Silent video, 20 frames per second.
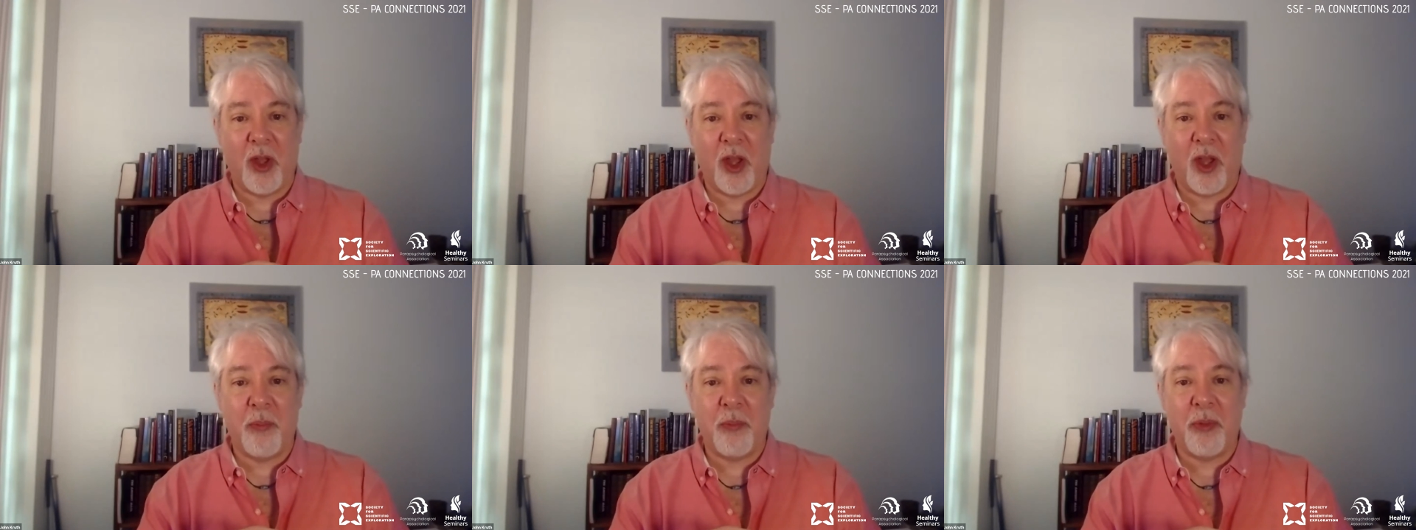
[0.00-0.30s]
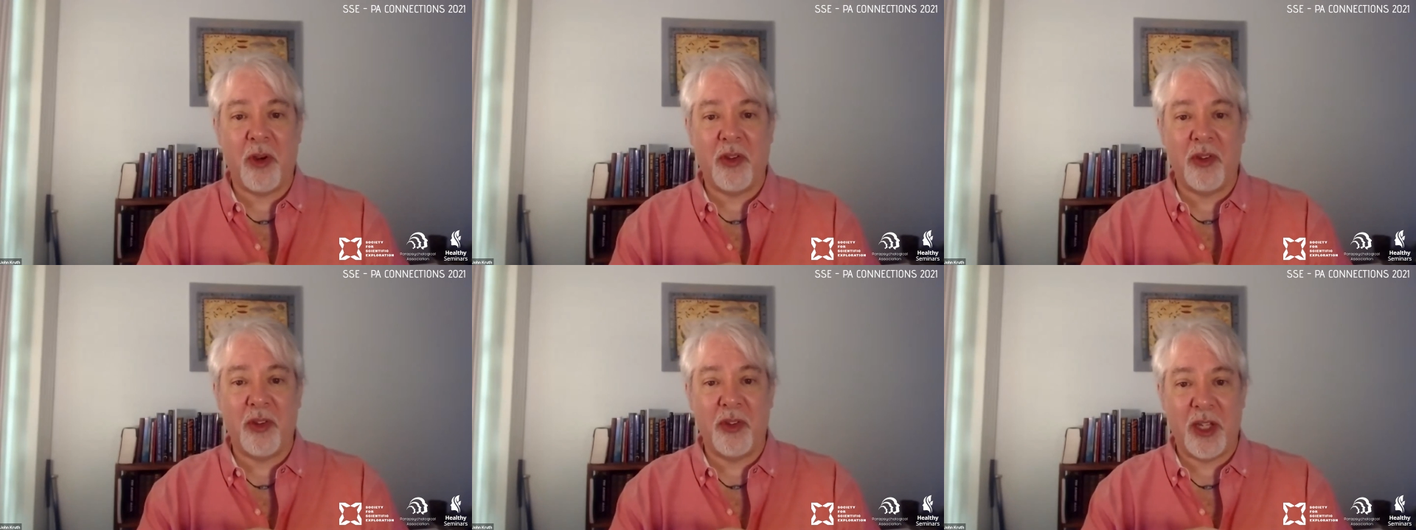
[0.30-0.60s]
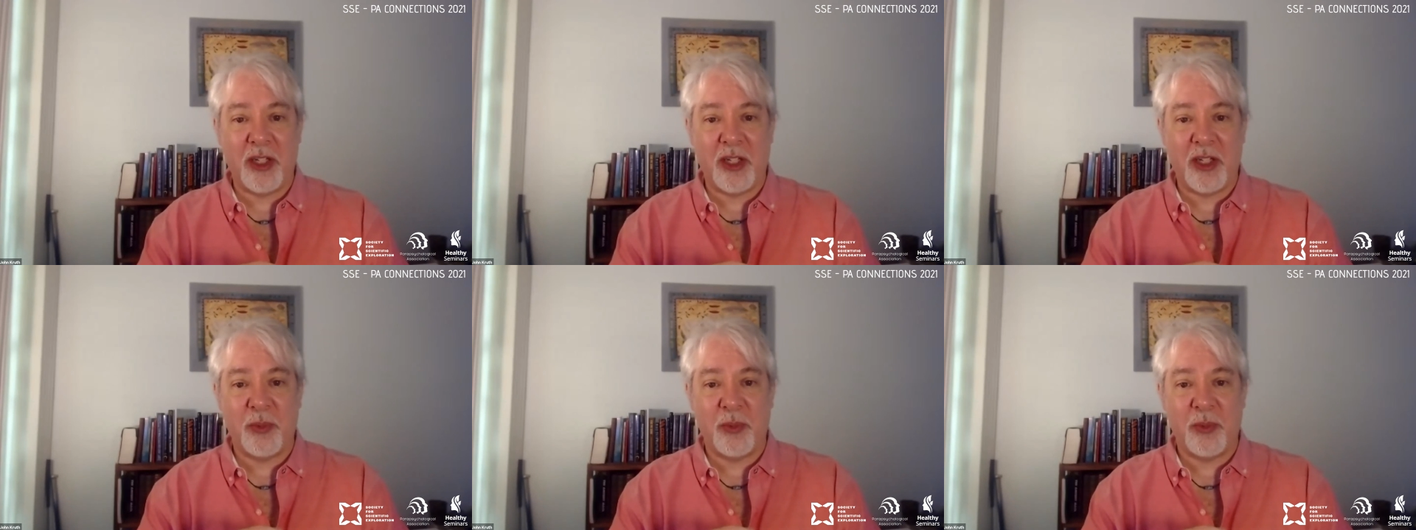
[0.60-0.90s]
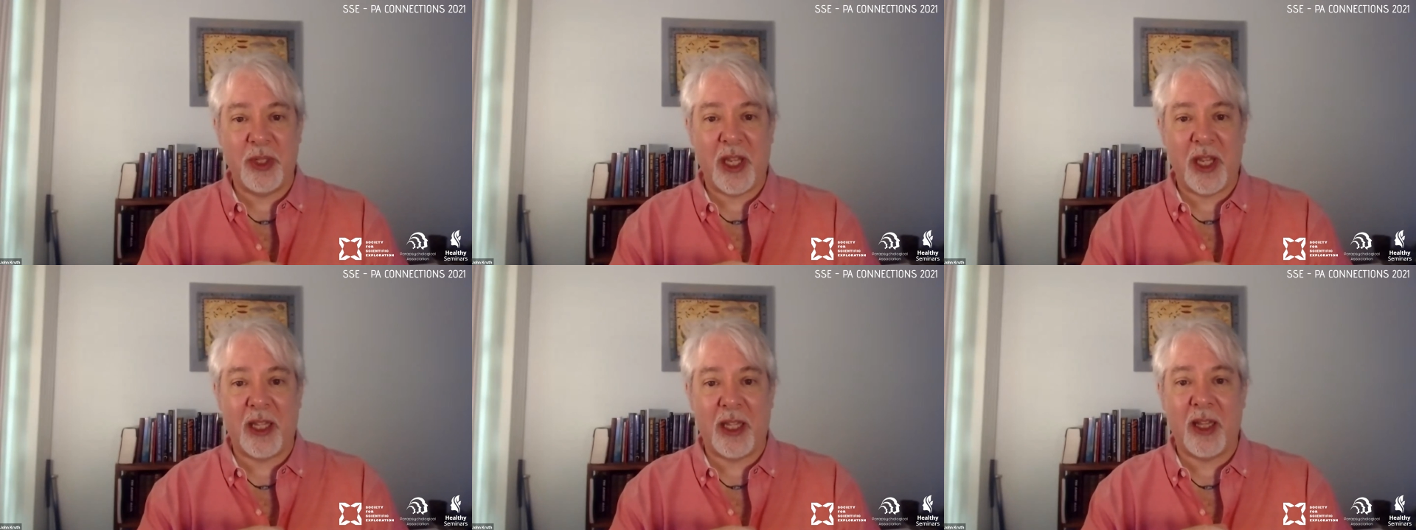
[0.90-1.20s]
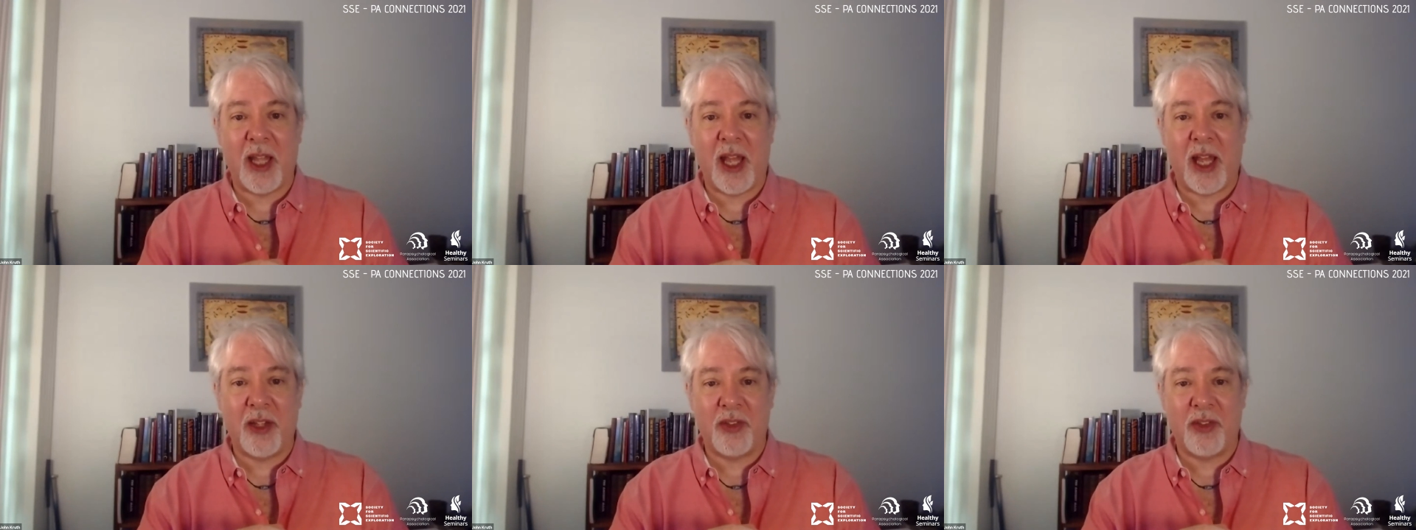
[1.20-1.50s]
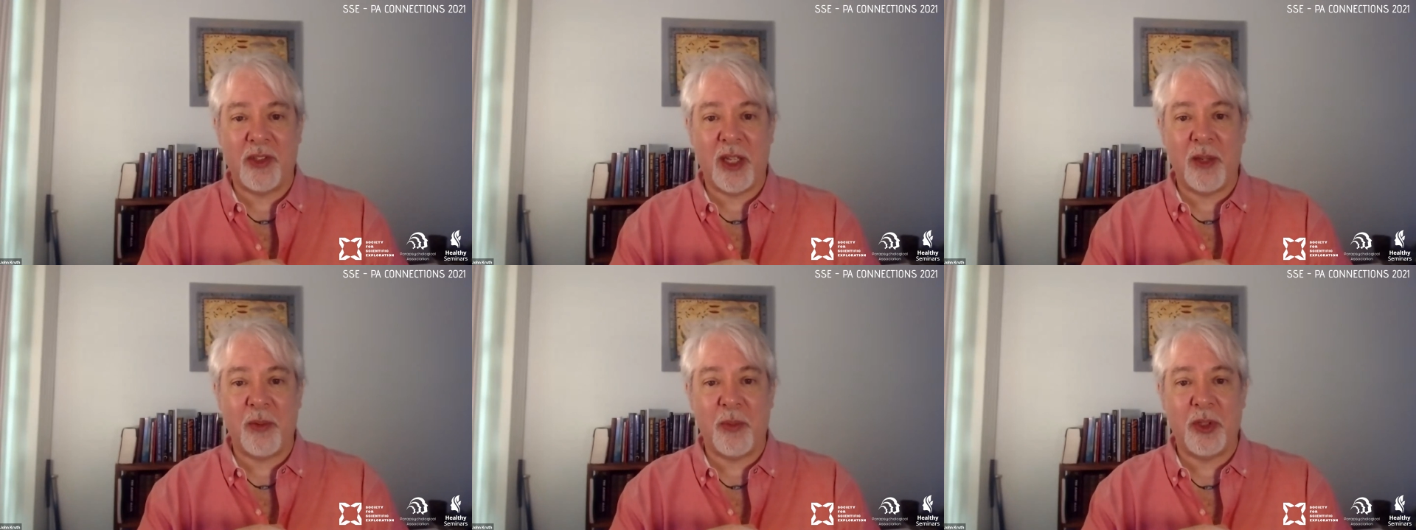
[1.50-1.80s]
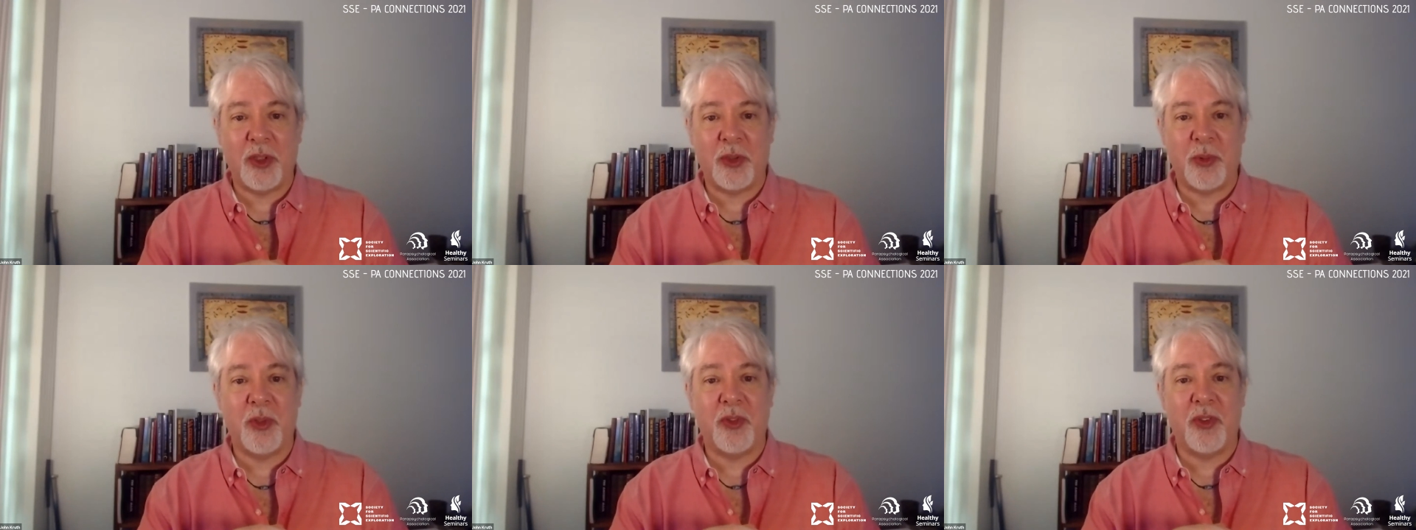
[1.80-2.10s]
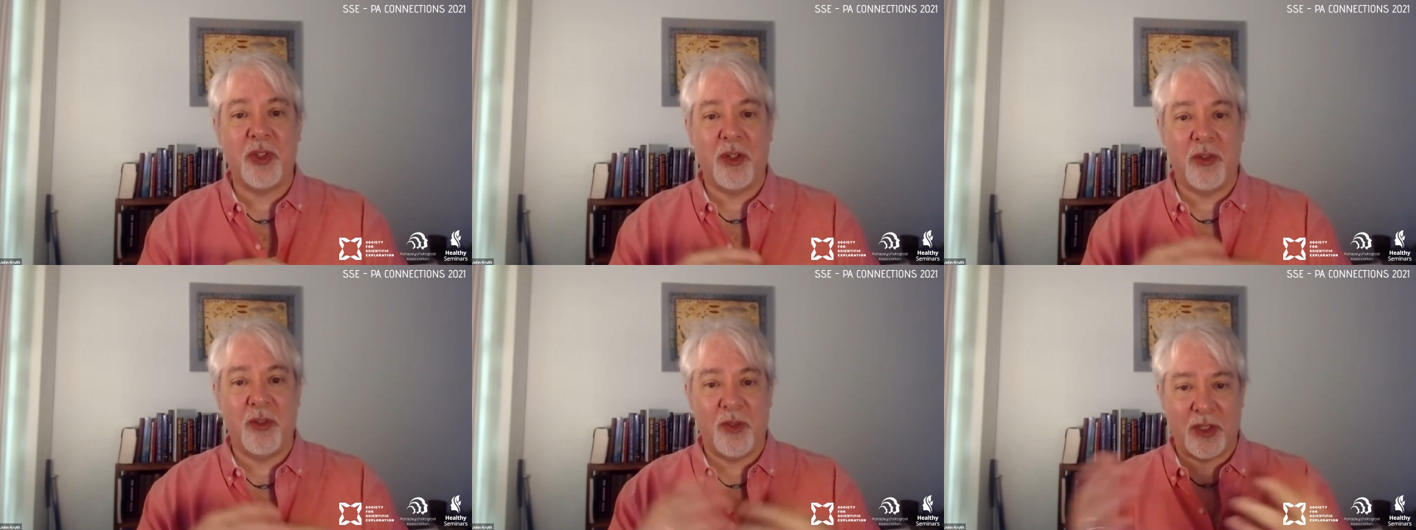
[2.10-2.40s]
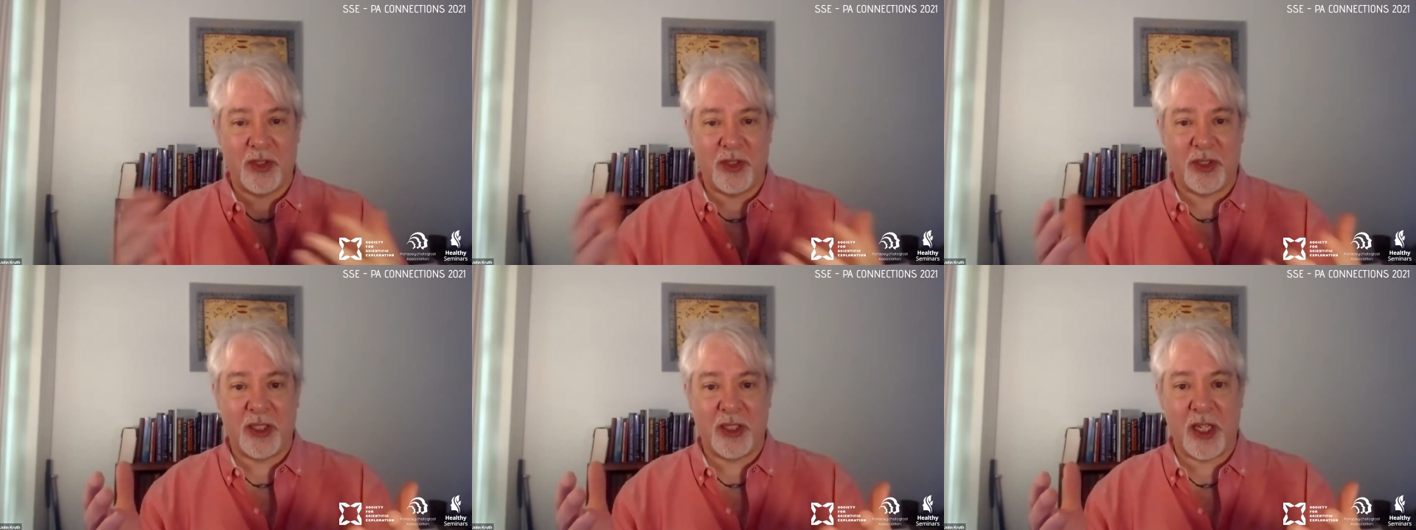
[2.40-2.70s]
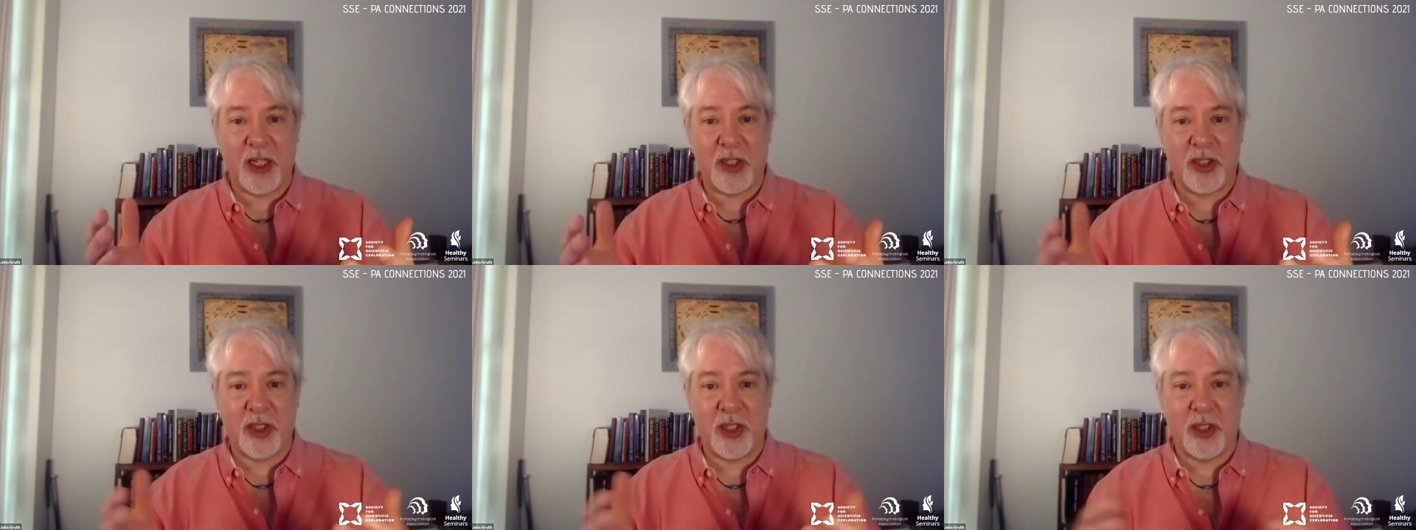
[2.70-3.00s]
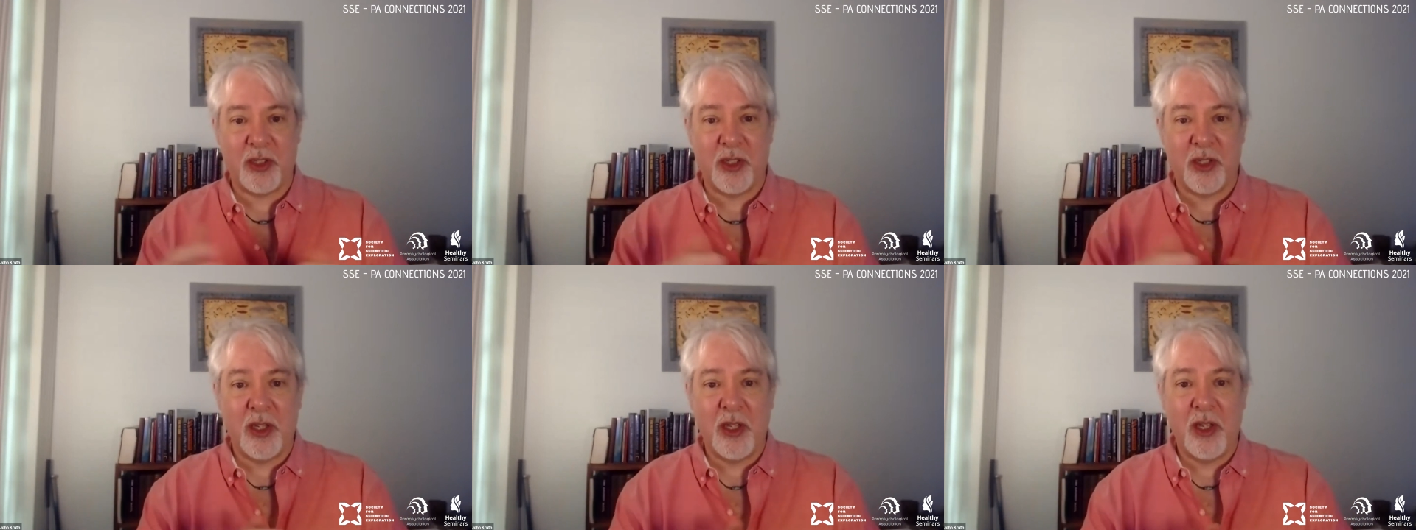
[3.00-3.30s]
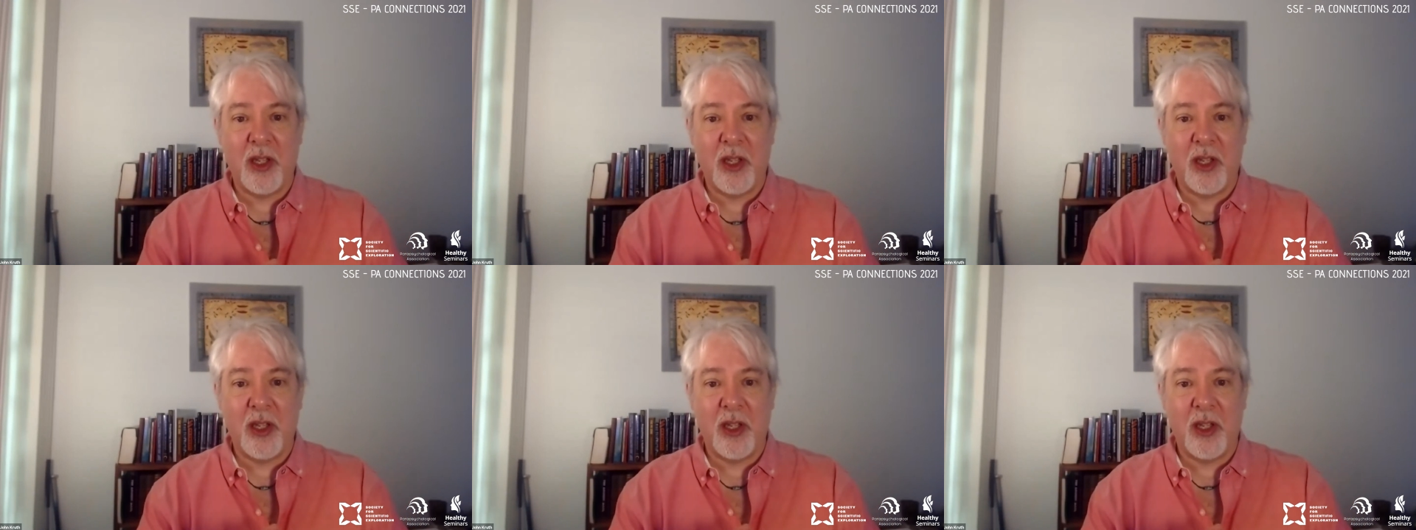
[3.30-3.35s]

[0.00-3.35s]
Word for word: a presentation we had last night, which was an investigation